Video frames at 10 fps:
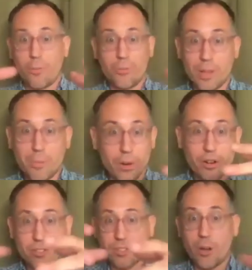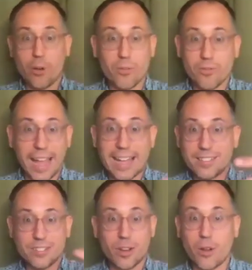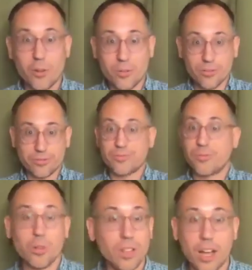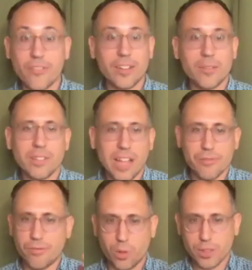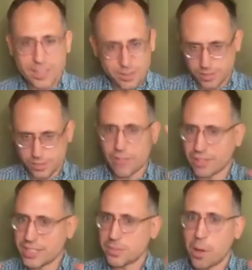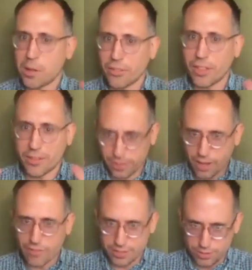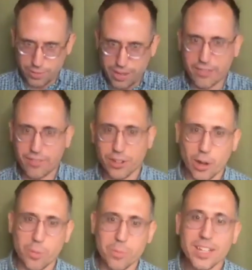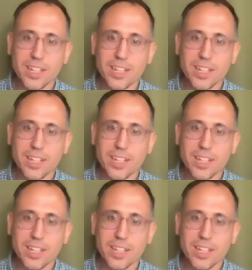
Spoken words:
burner stove, gas stove, full oven. Well, not full. It's definitely smaller than the ovens you have in your homes.